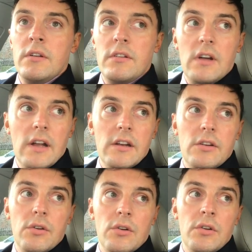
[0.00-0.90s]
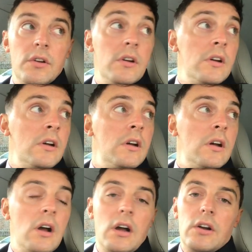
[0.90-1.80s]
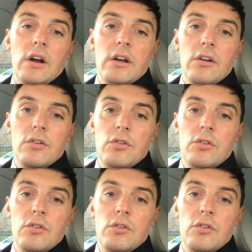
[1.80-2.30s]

It's getting it done and cracking on as